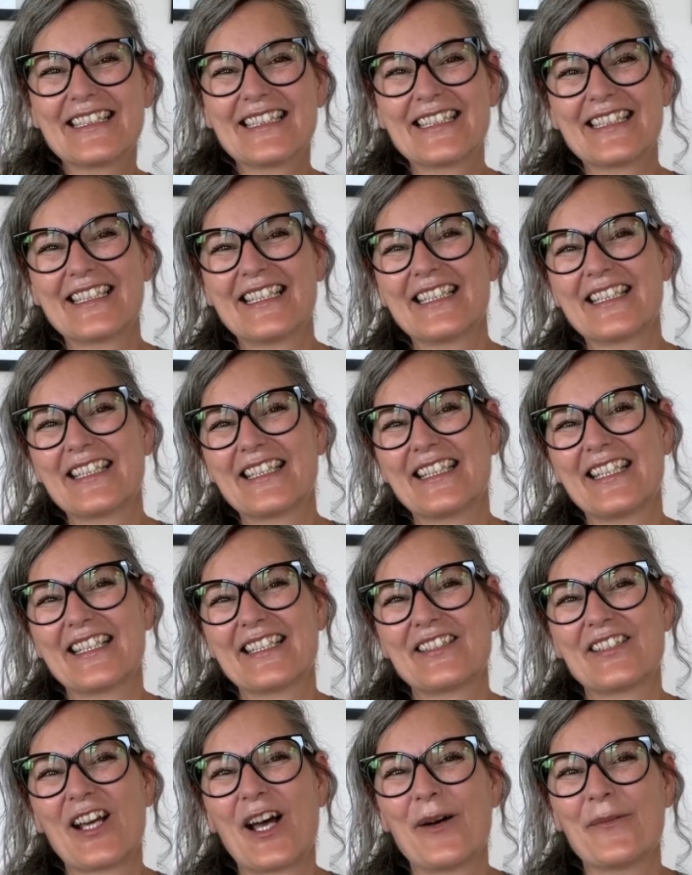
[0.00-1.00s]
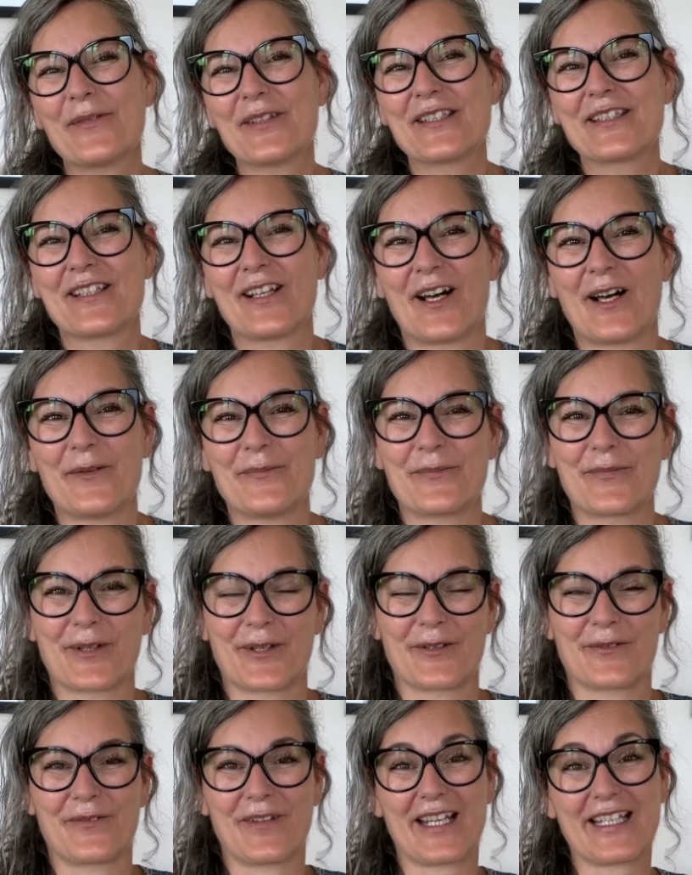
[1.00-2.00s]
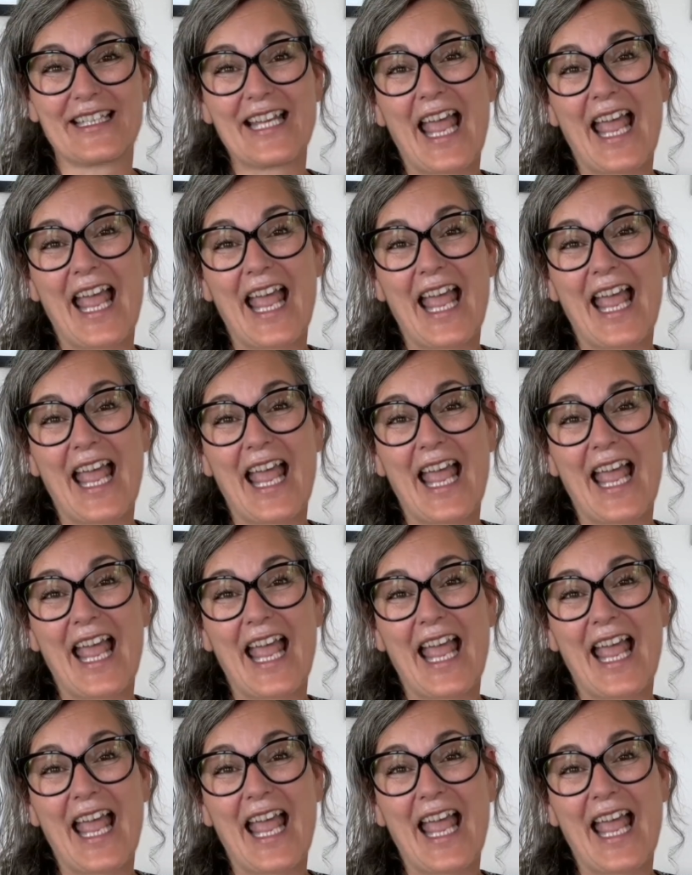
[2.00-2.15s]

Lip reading: the top is not perfect.